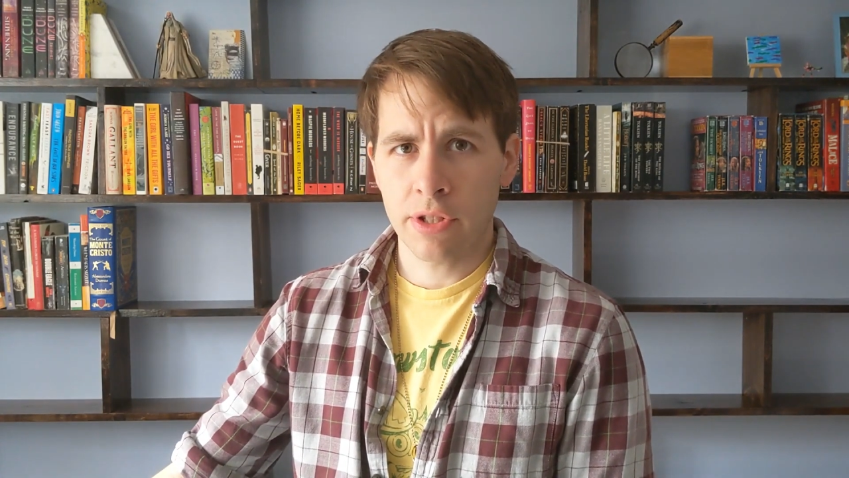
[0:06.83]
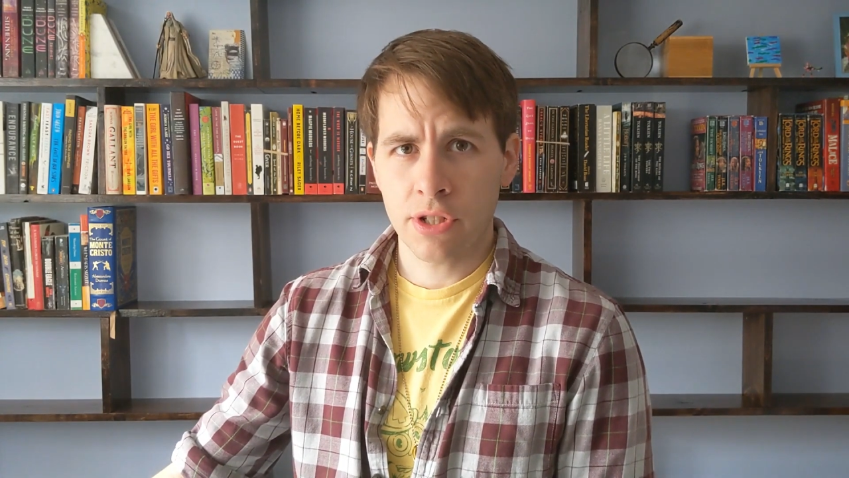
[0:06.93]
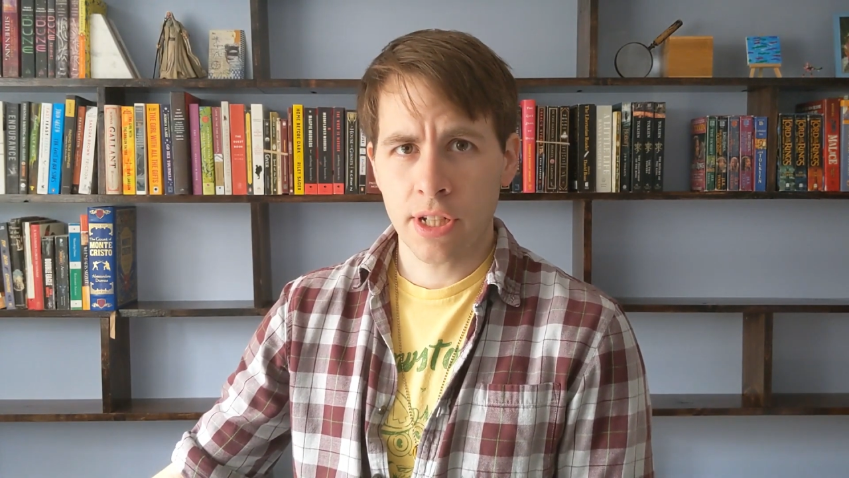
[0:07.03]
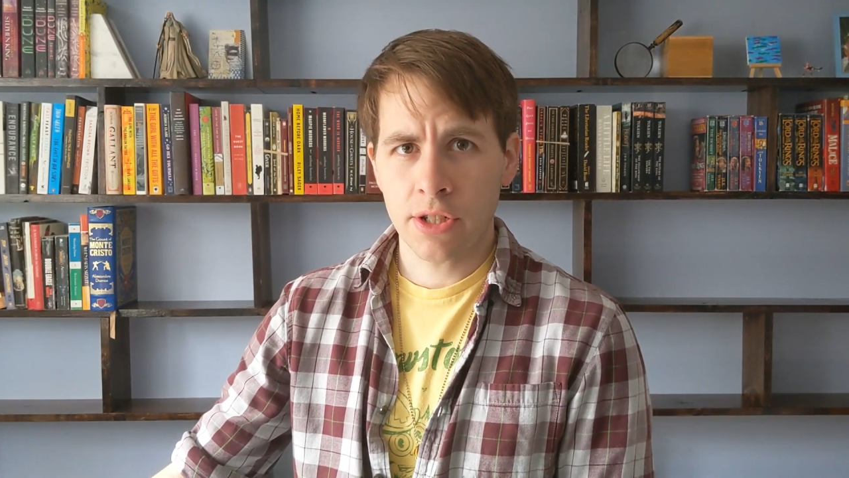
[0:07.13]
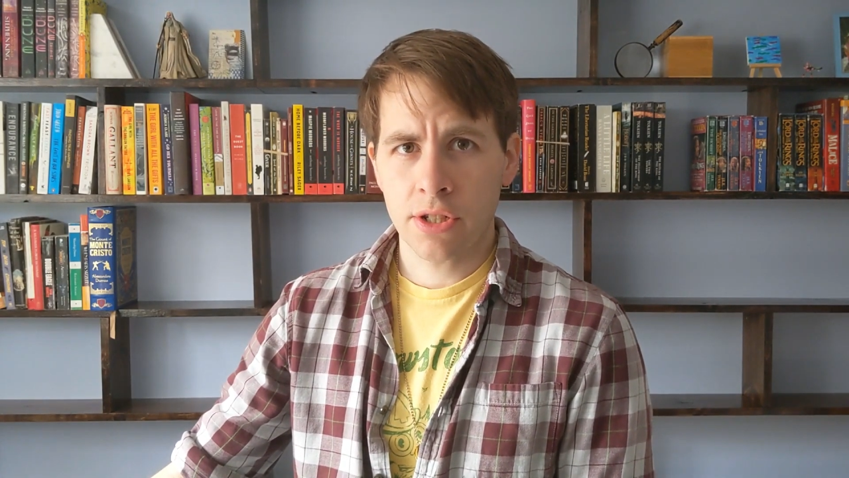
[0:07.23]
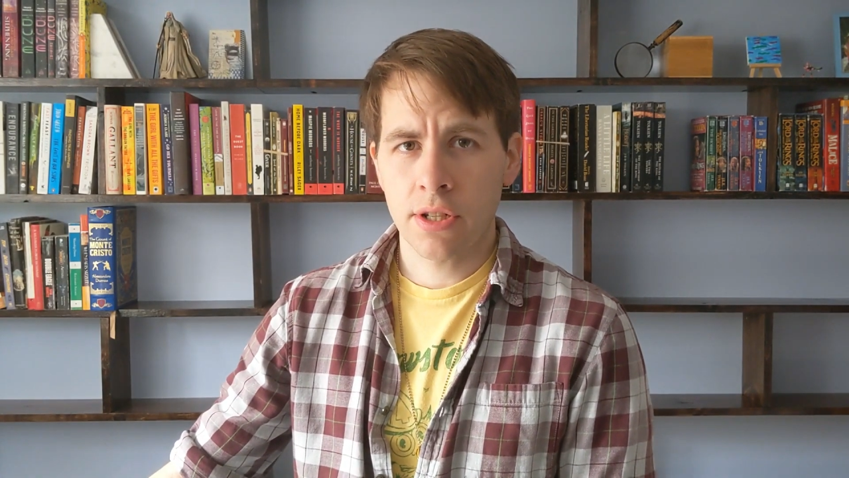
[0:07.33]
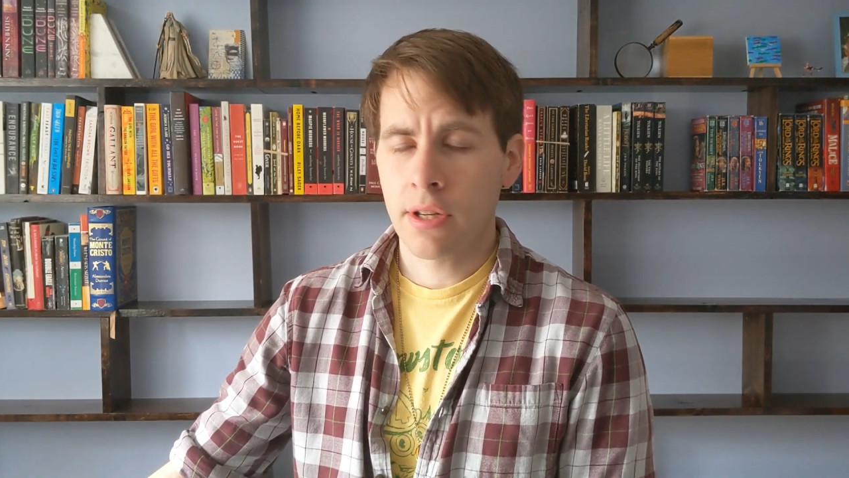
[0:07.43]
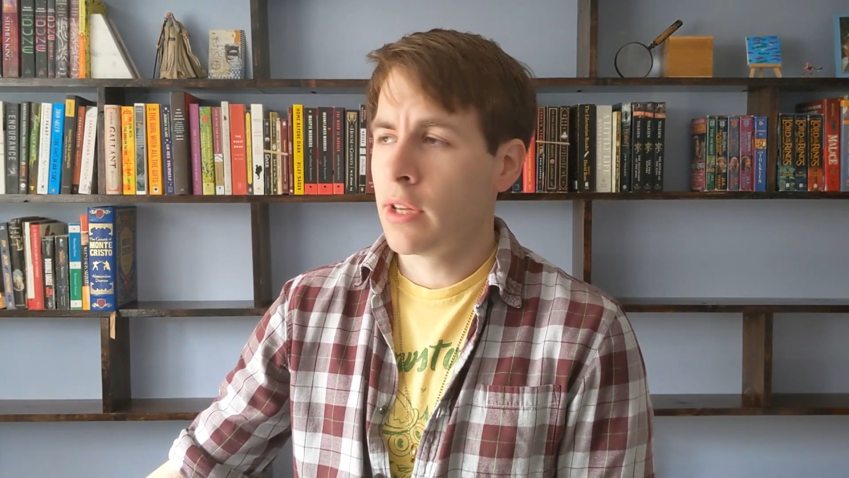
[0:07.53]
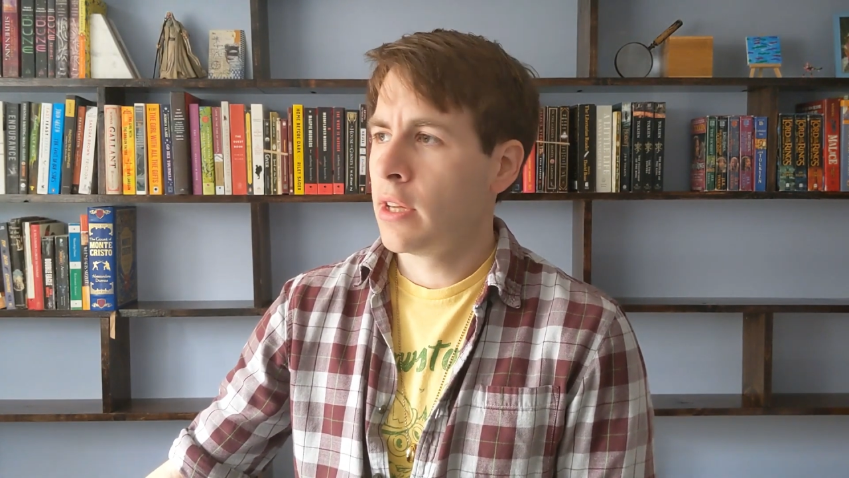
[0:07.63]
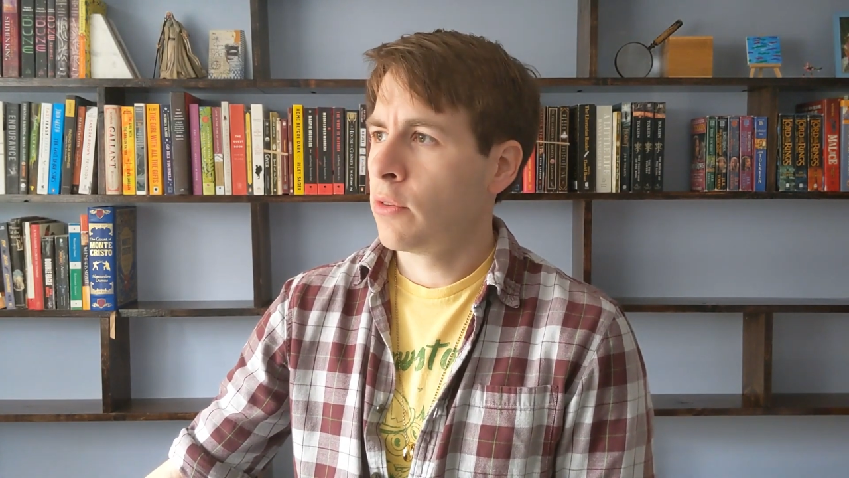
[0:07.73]
and 6
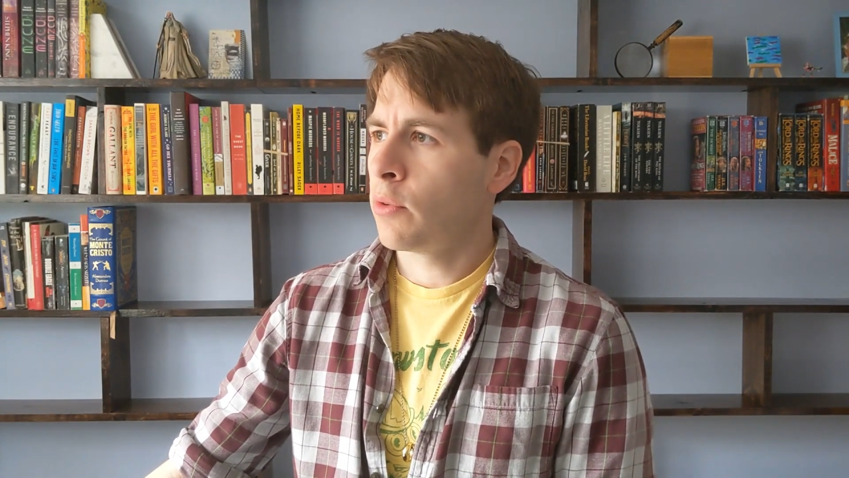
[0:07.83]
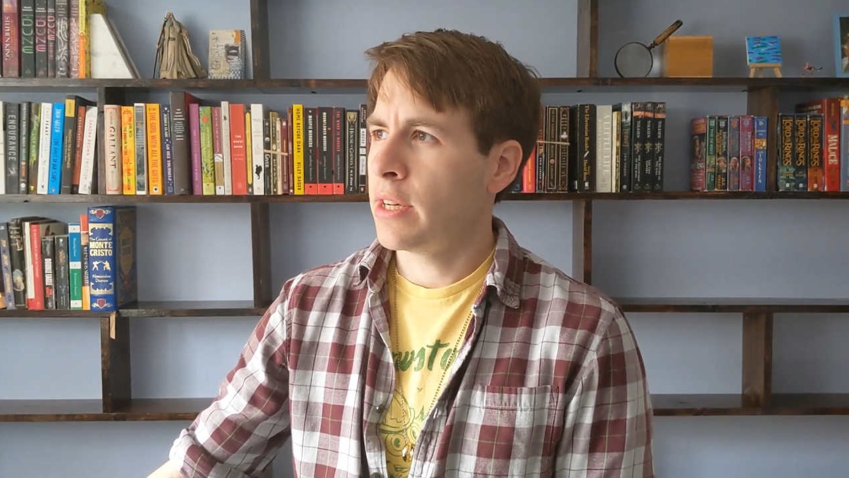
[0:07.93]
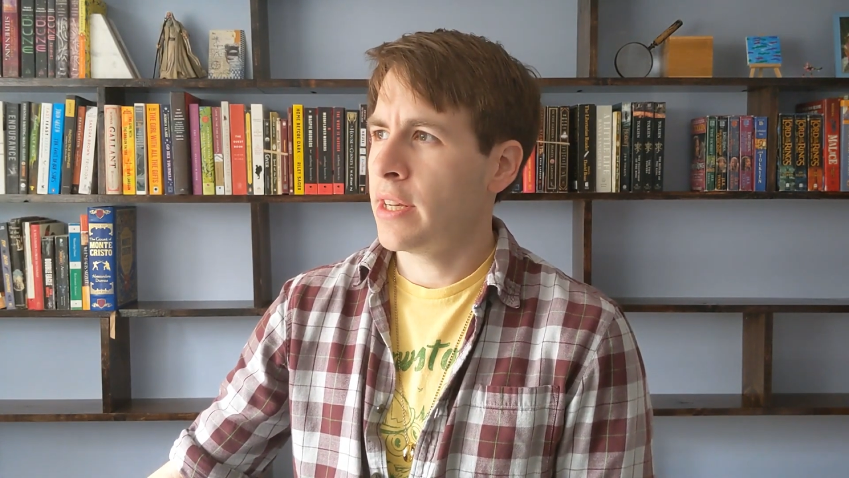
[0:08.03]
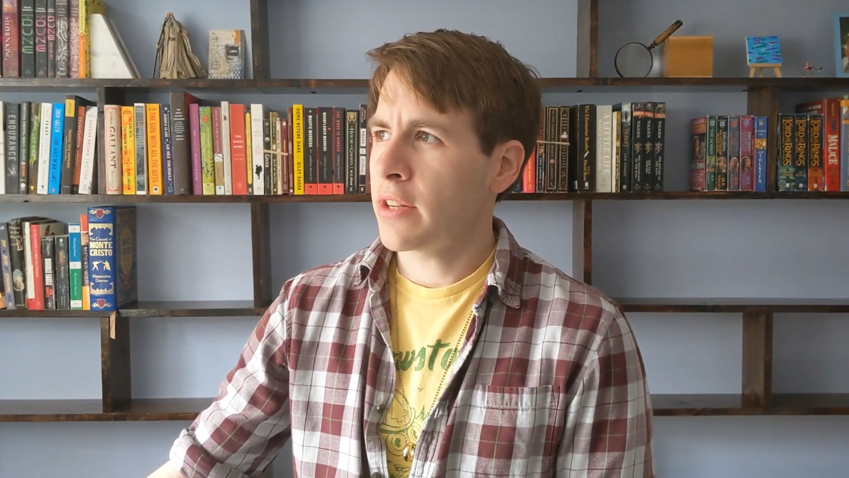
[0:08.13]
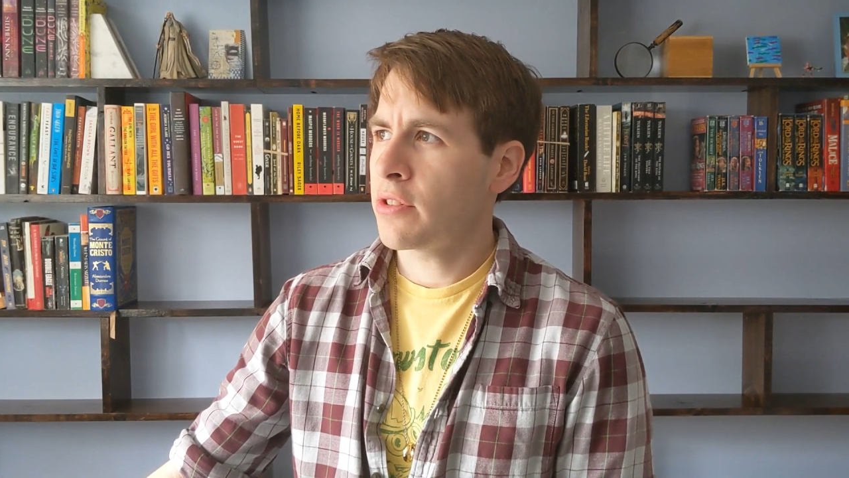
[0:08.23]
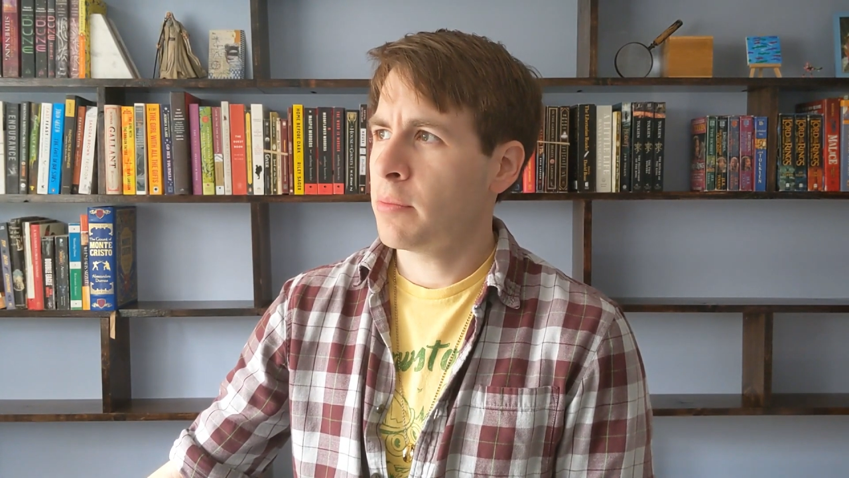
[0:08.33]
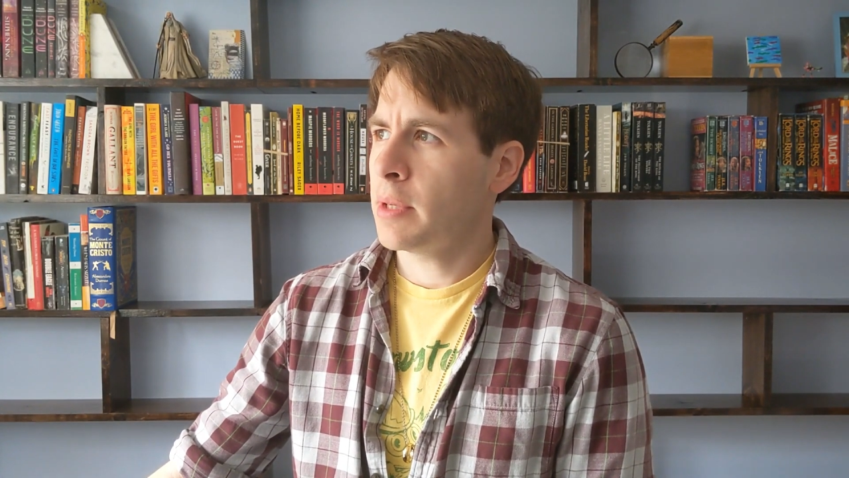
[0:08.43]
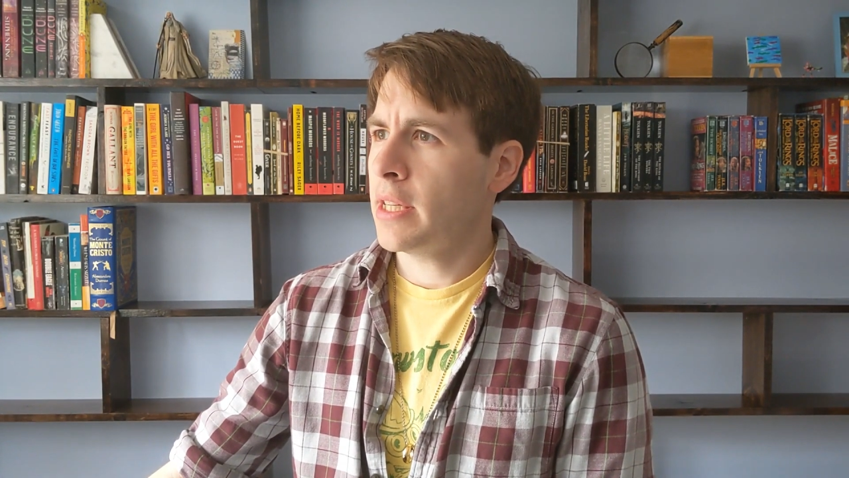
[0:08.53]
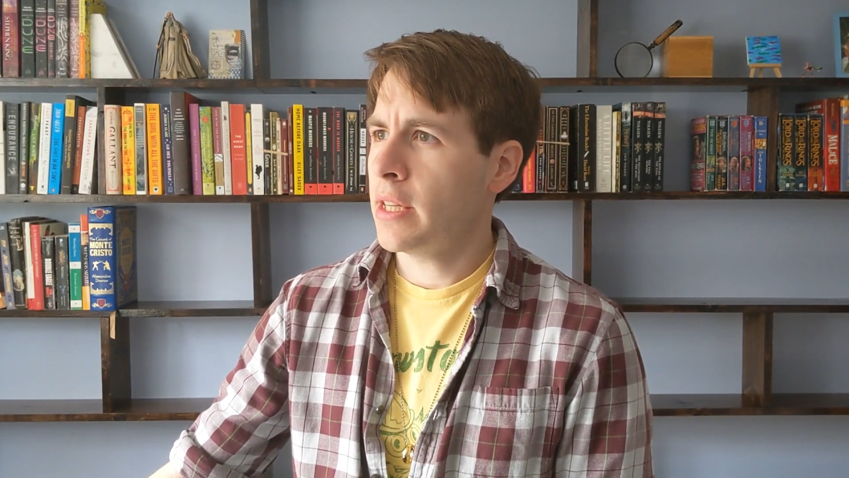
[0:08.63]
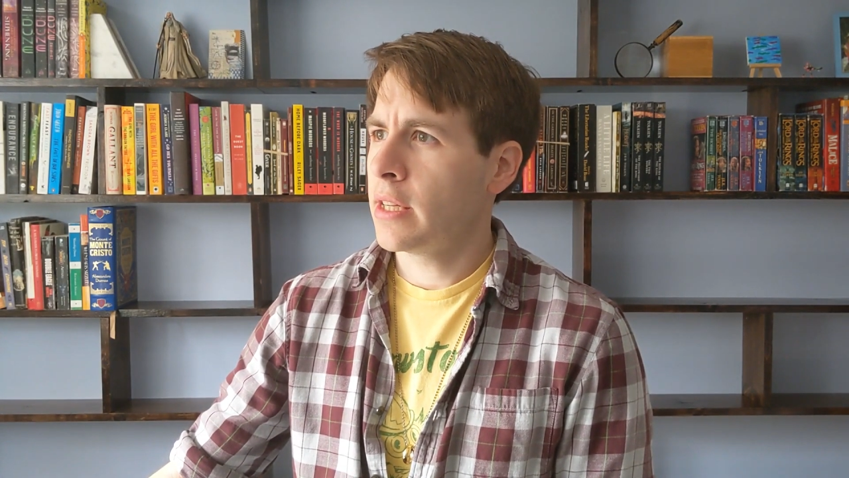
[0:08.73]
right next to me.